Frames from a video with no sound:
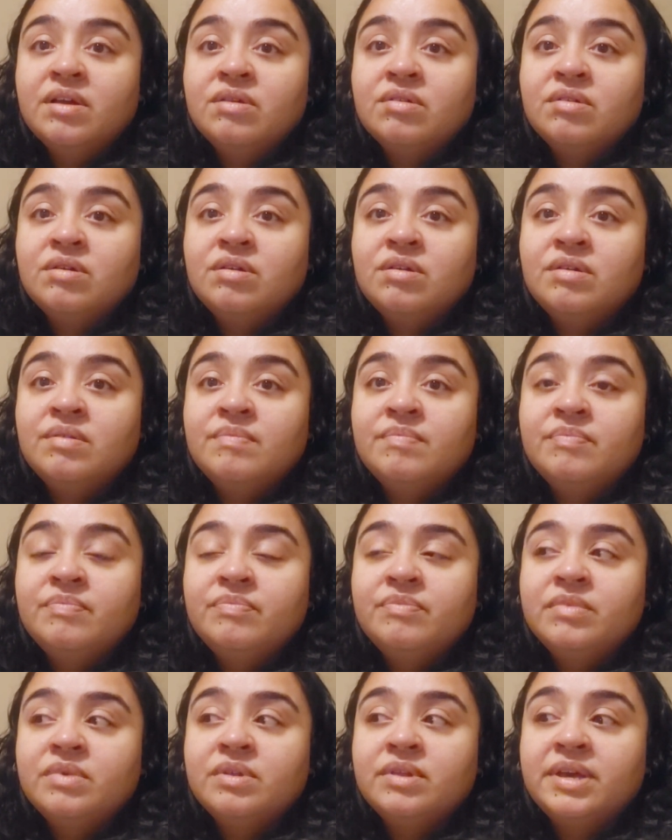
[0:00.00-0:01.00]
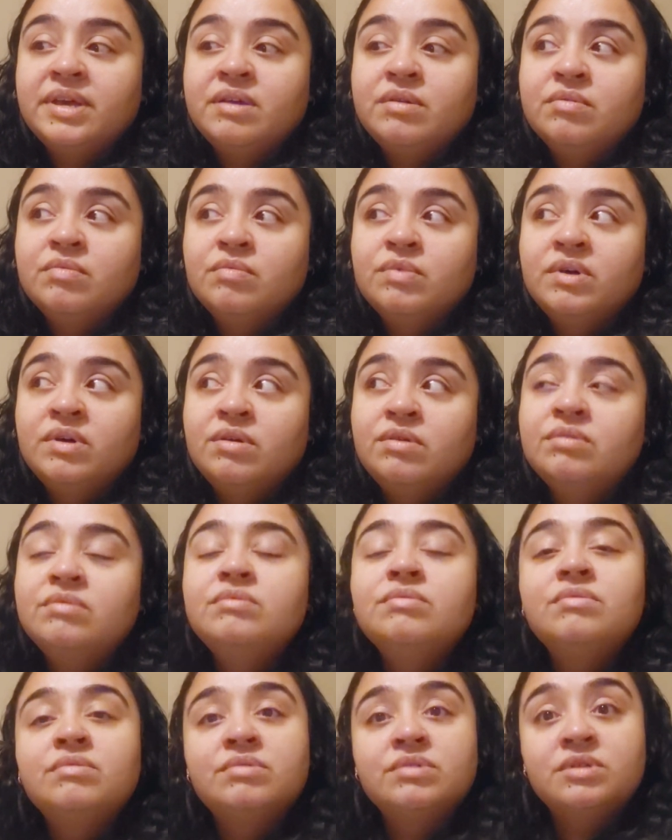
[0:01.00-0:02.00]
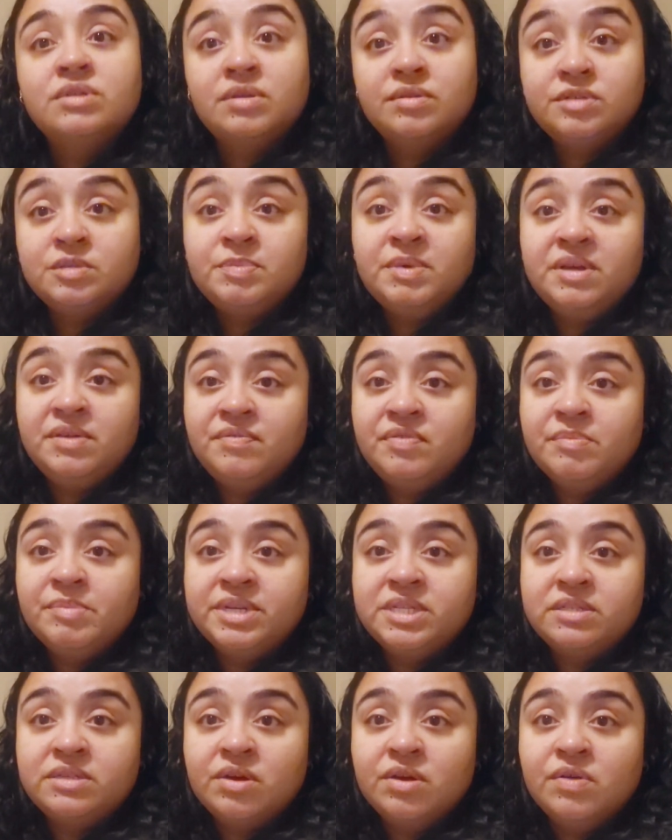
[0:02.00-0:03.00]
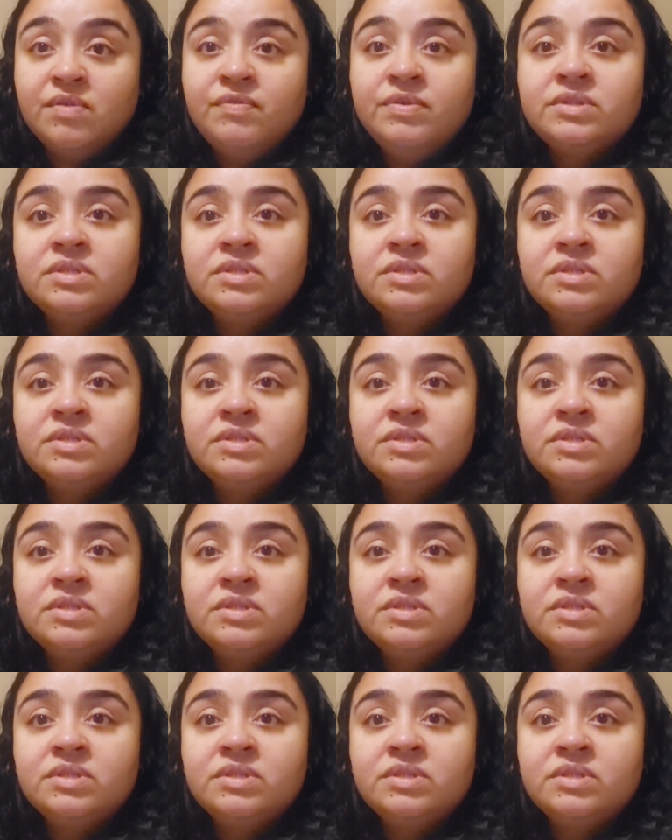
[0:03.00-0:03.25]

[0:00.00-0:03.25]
um, like, well, speaking for myself,